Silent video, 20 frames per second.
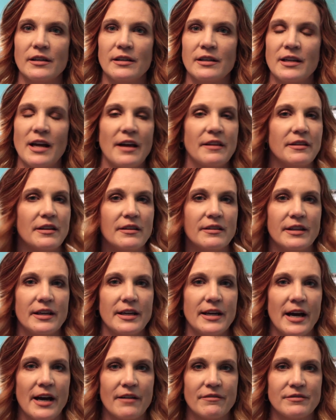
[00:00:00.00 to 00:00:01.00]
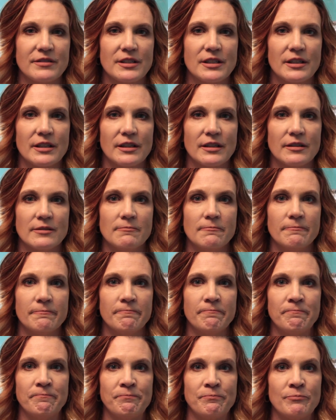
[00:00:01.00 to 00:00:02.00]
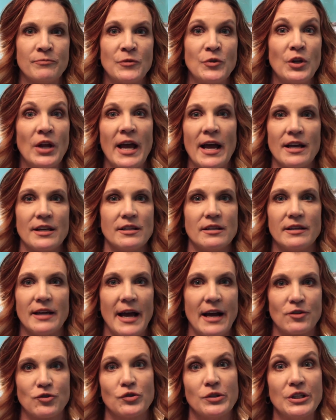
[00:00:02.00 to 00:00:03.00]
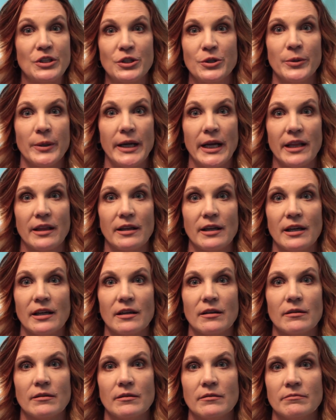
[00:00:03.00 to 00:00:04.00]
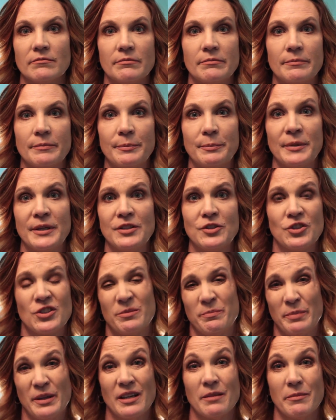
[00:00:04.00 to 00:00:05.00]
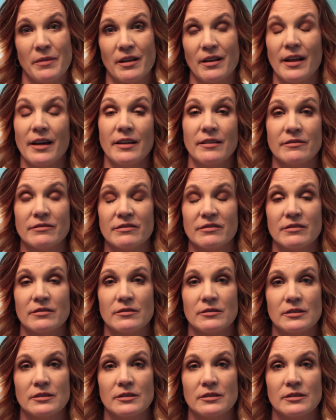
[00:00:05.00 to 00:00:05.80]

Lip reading: Not that they have to actually do anything, but just be in my life.